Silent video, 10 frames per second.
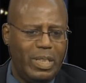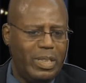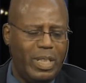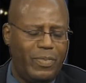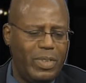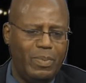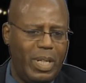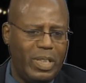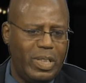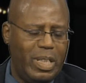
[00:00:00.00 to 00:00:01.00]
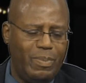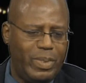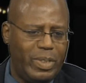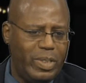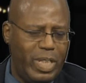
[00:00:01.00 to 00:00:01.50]
different
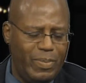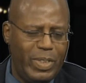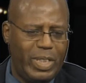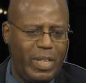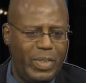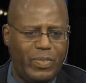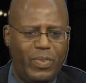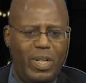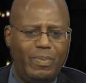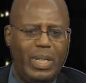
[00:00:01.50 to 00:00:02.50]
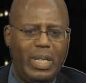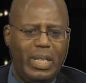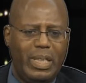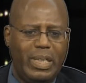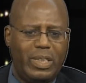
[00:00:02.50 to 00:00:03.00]
TV series to
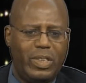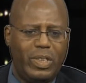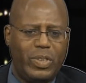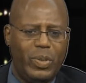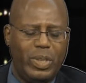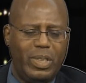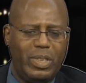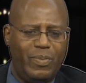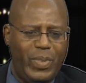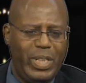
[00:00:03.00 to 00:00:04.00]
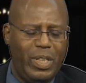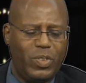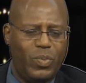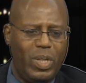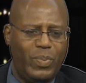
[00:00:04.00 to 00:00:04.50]
the videos?